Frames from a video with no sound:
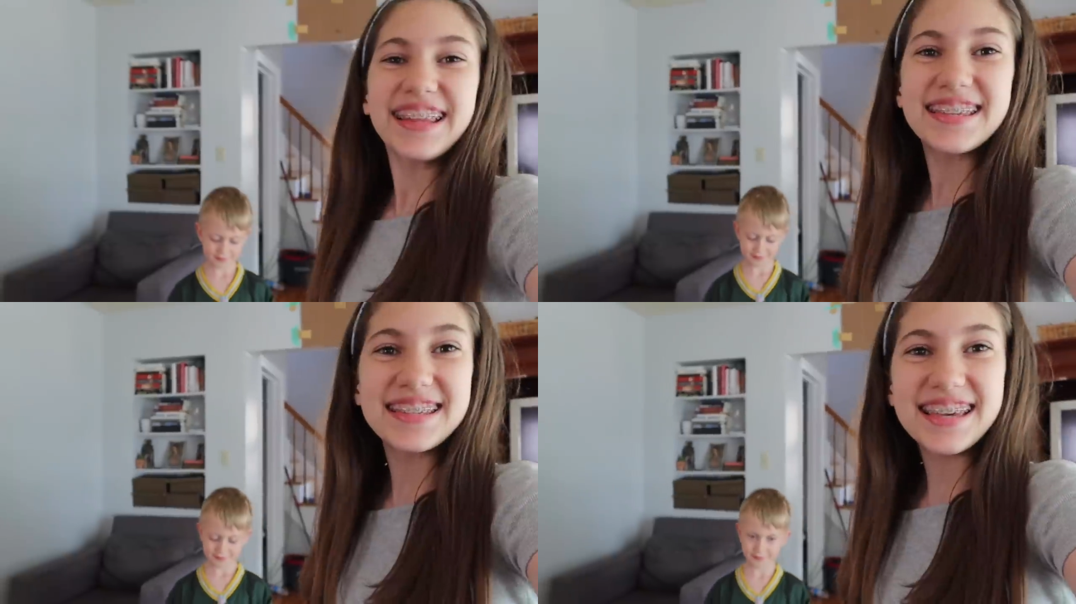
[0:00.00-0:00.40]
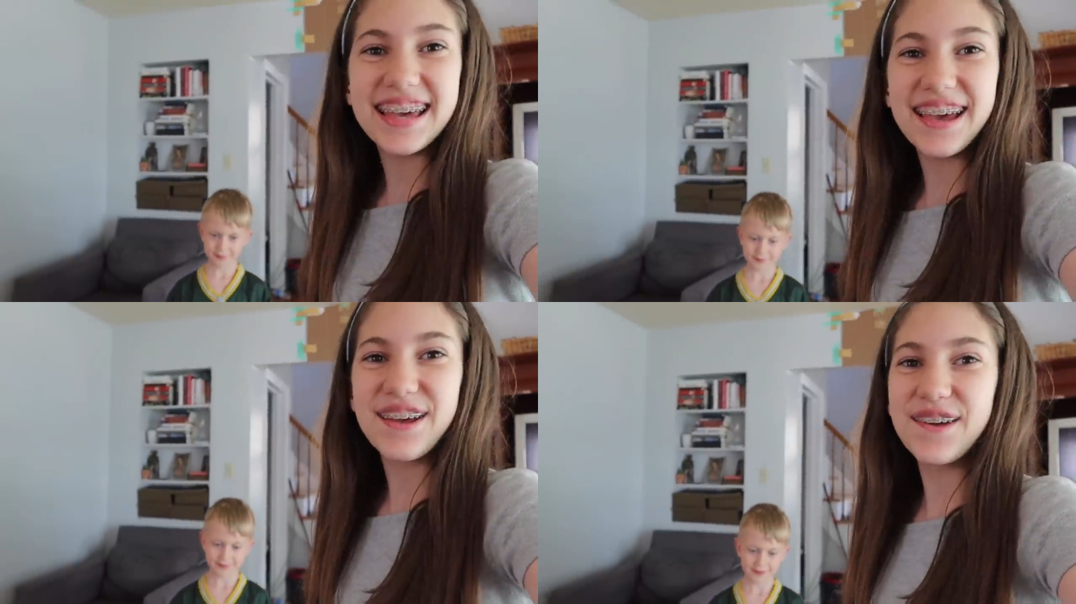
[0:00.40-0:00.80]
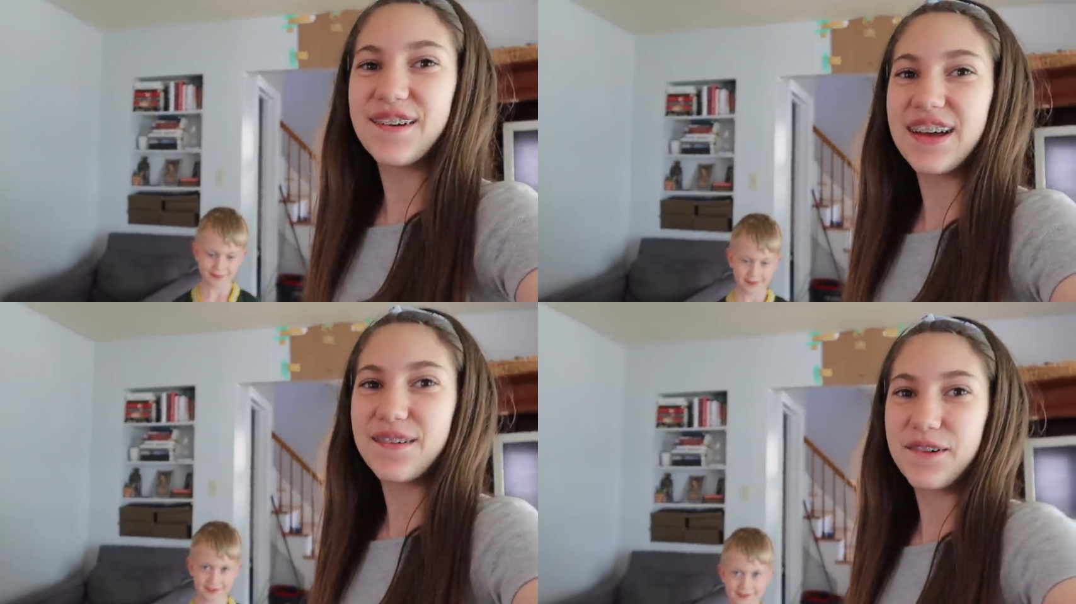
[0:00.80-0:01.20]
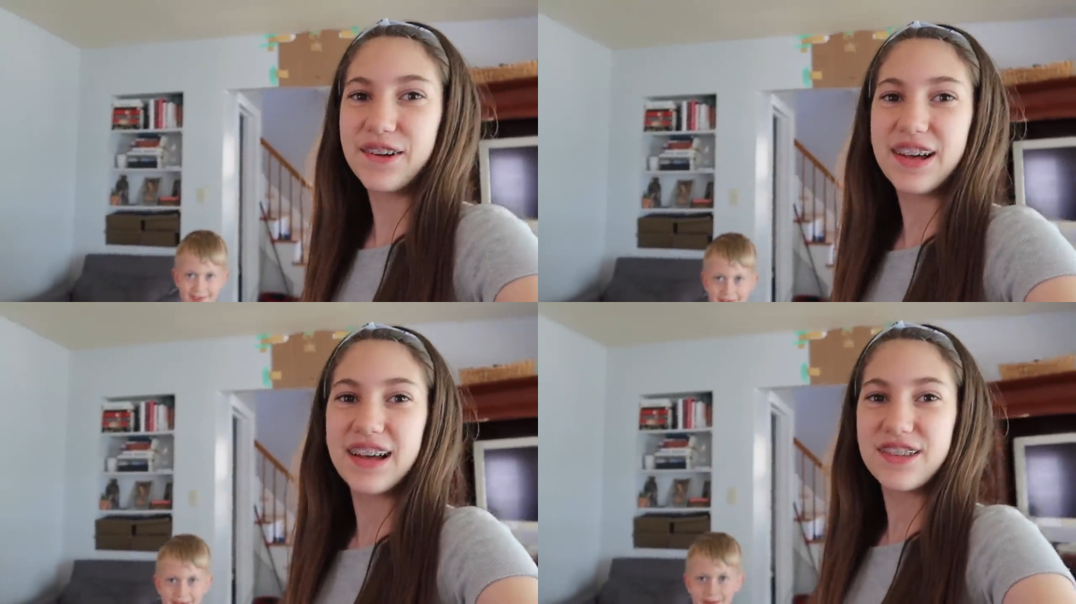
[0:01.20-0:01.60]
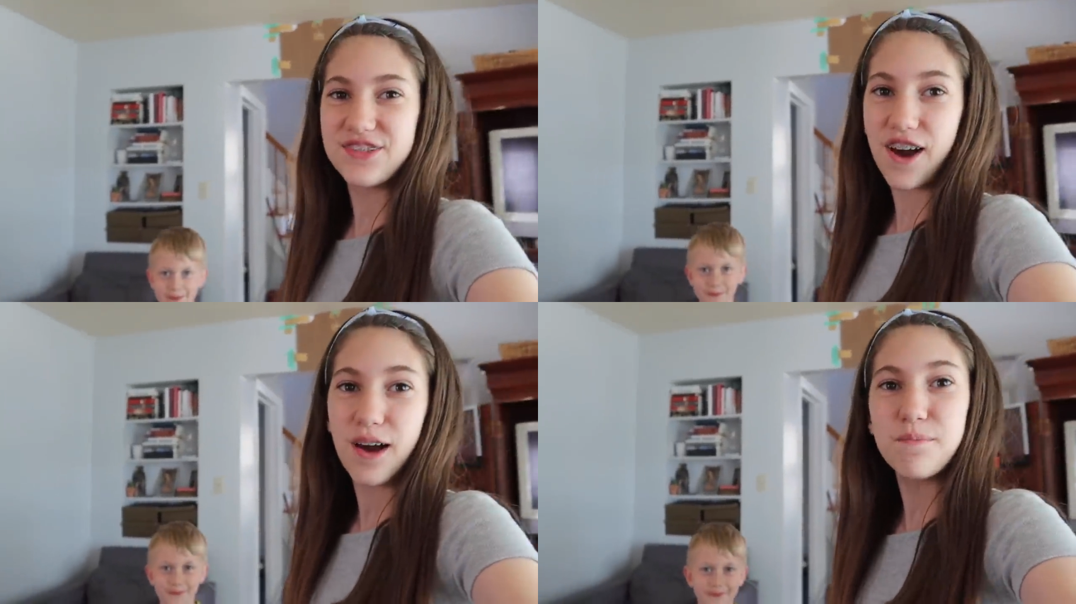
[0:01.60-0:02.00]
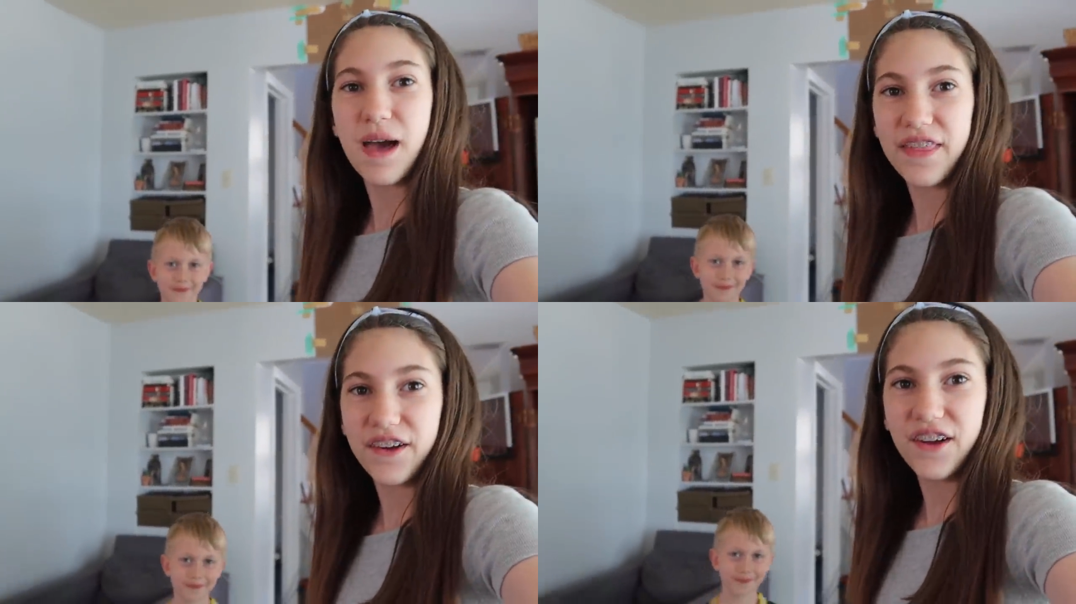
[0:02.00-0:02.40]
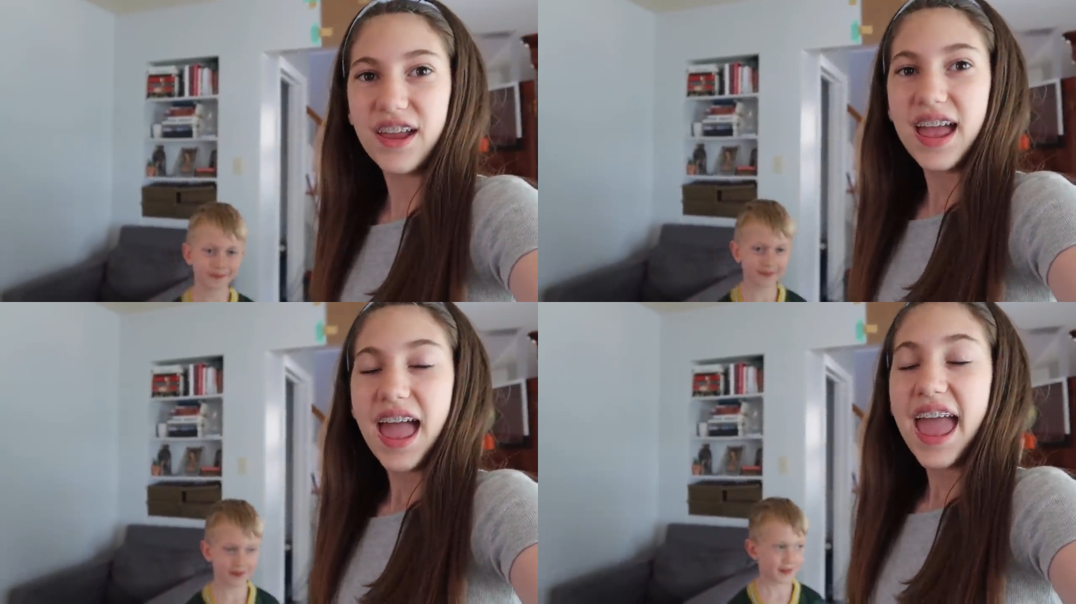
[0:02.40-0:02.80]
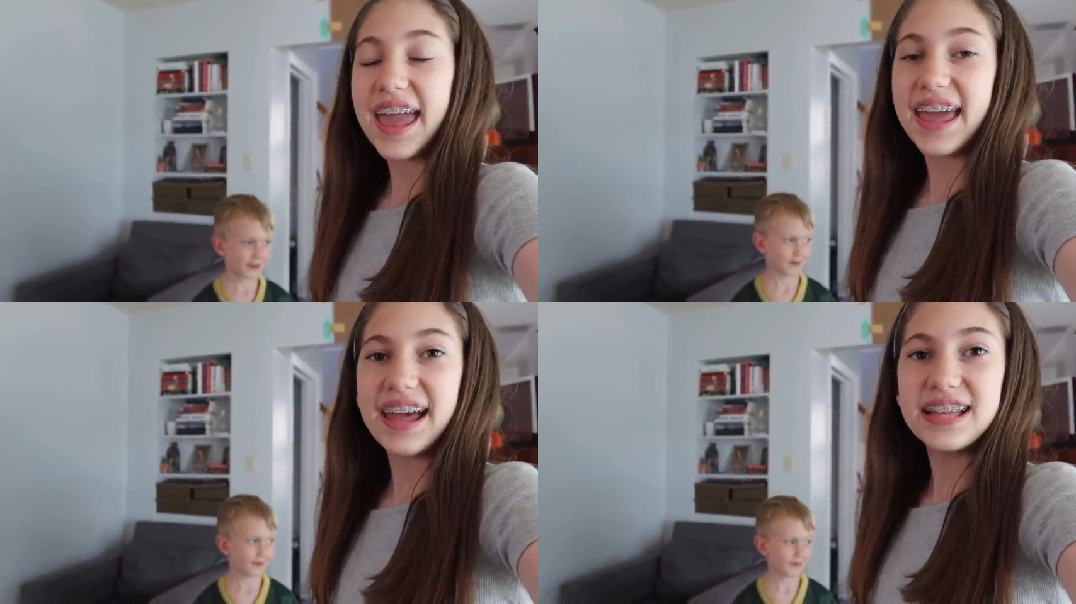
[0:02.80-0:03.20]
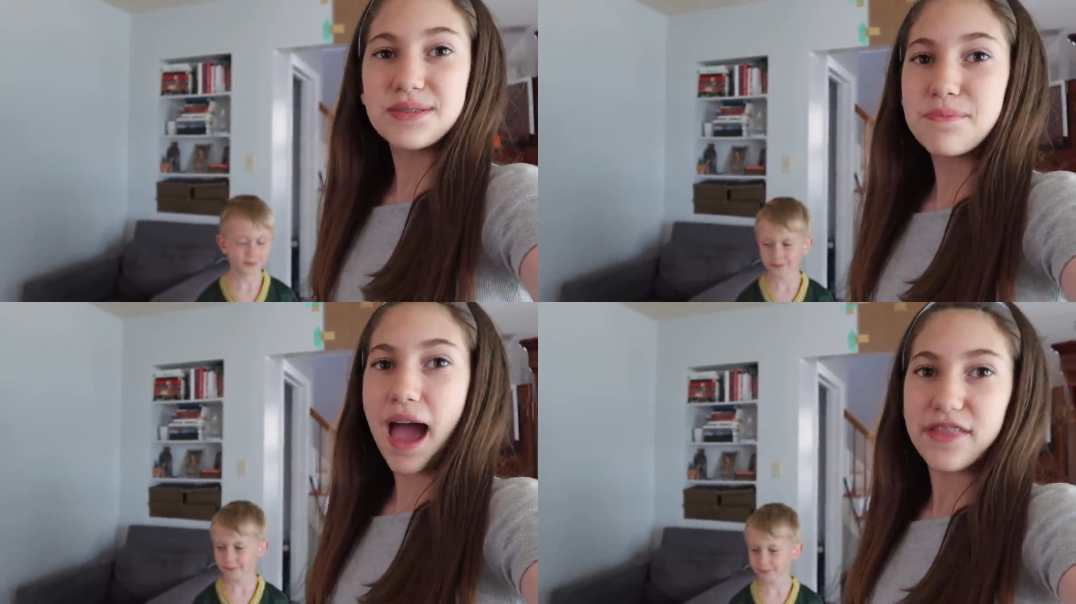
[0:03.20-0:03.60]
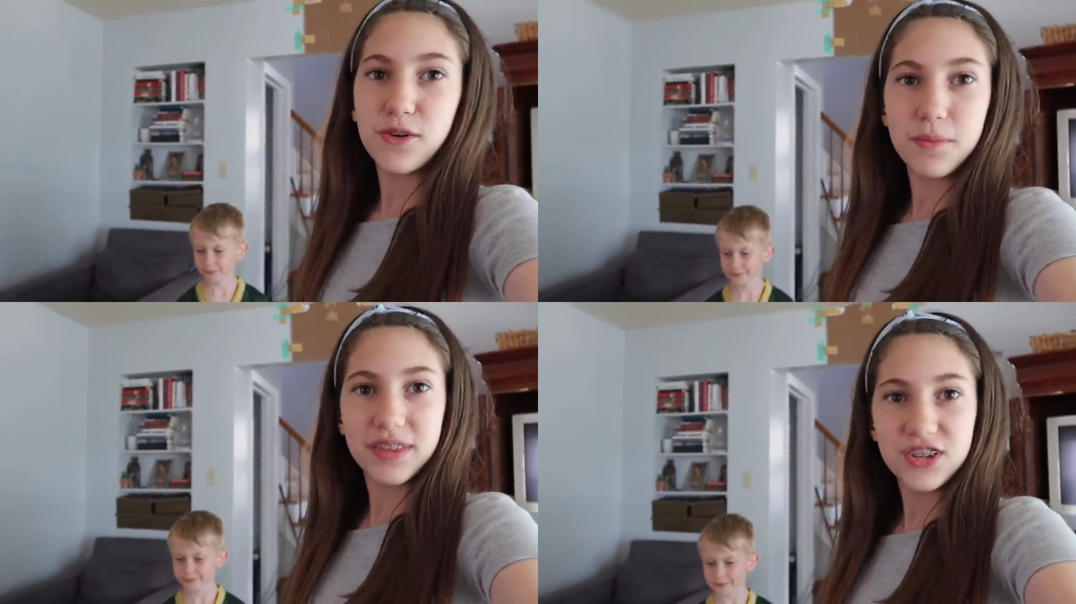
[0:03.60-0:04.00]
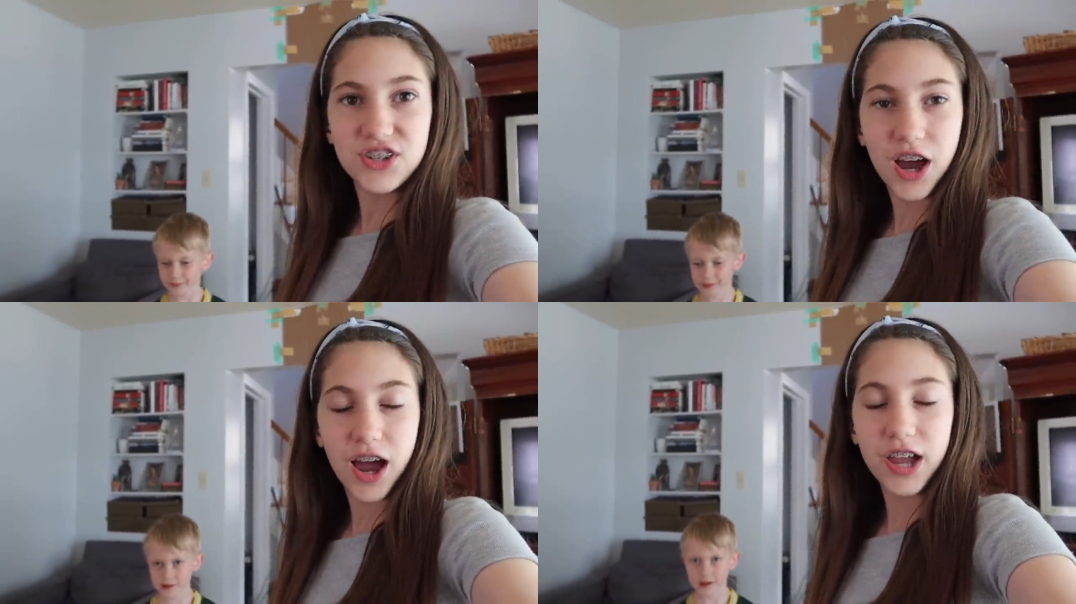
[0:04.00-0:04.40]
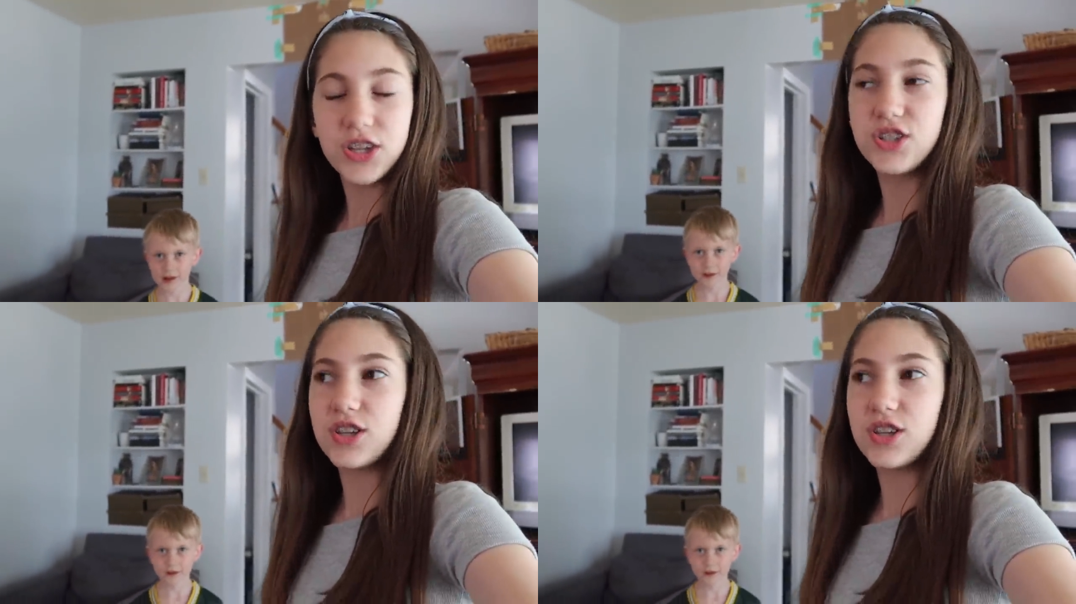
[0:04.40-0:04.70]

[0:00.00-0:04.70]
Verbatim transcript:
Speaker 1: gonna see who will draw it better. And Matthew will be the judge.